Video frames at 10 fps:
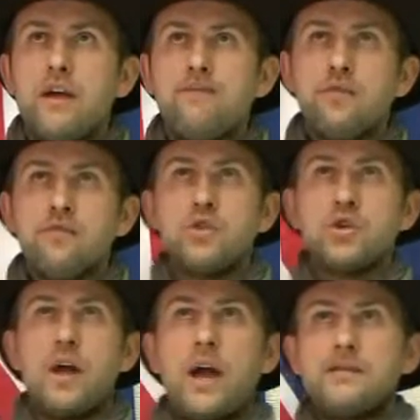have to
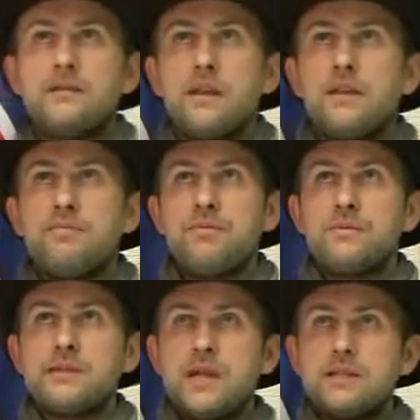visualize it, and they
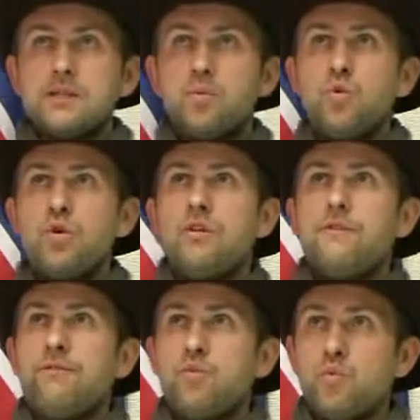process it word
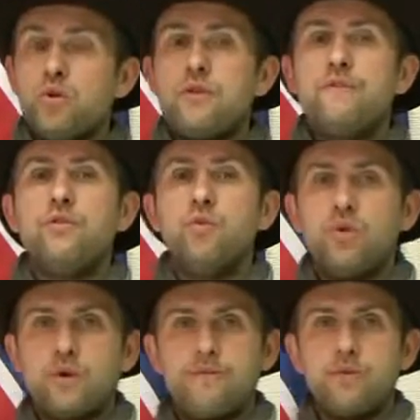for word for
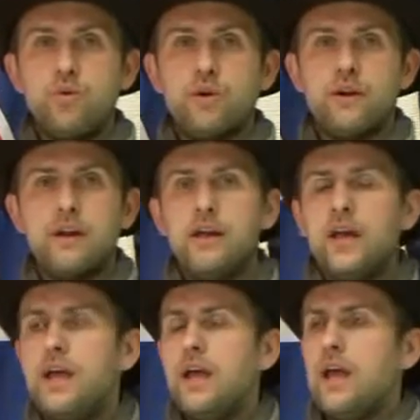word for word, and
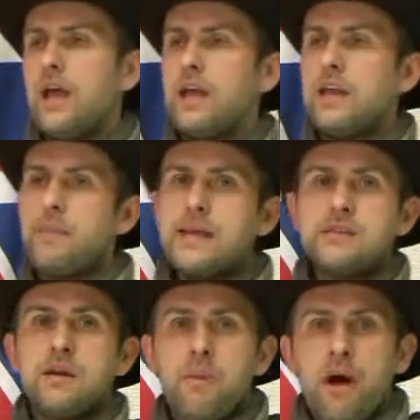it makes
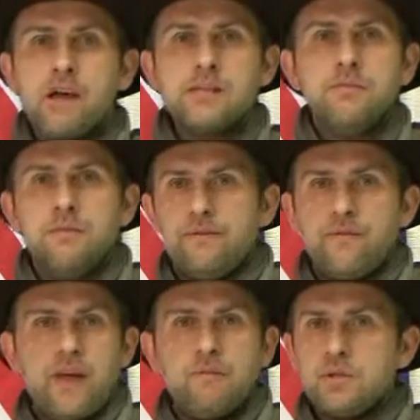it impossible for
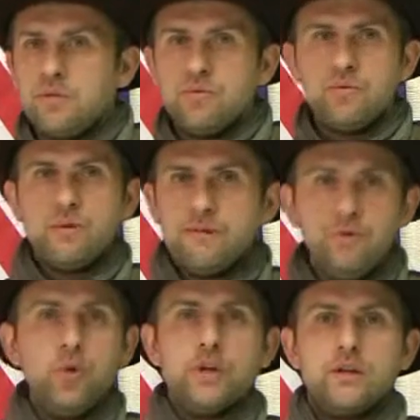them to be
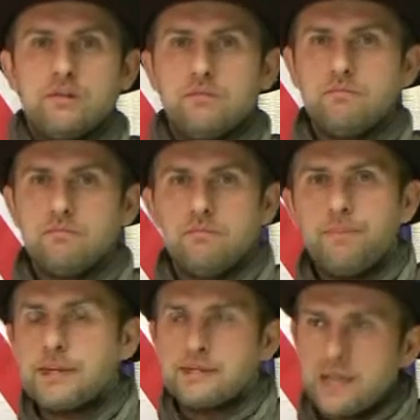fluent
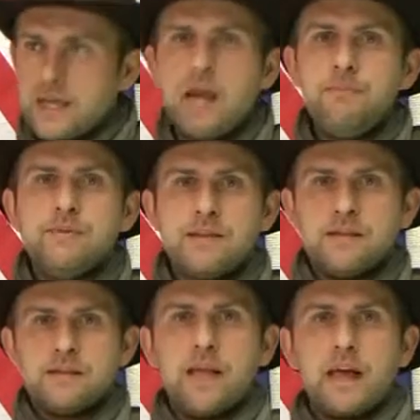because they can't
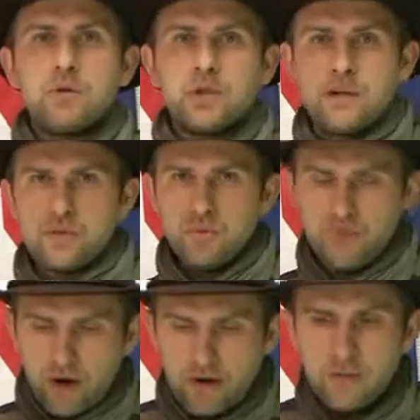process the language. They are too
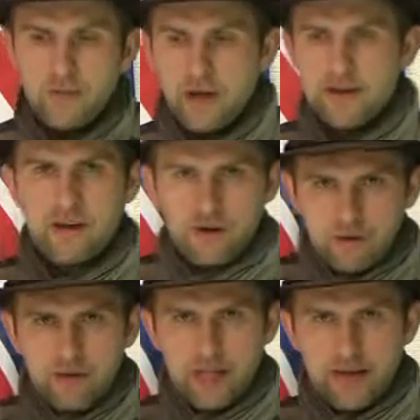preoccupied. They're
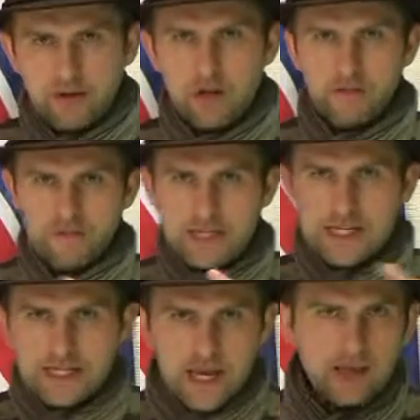on the level of
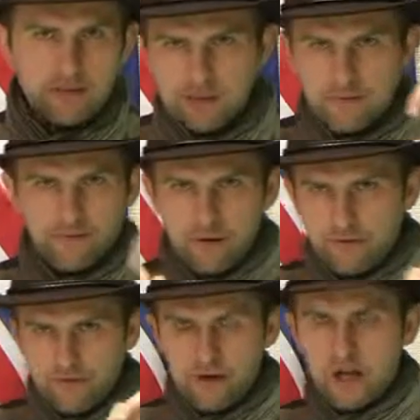details of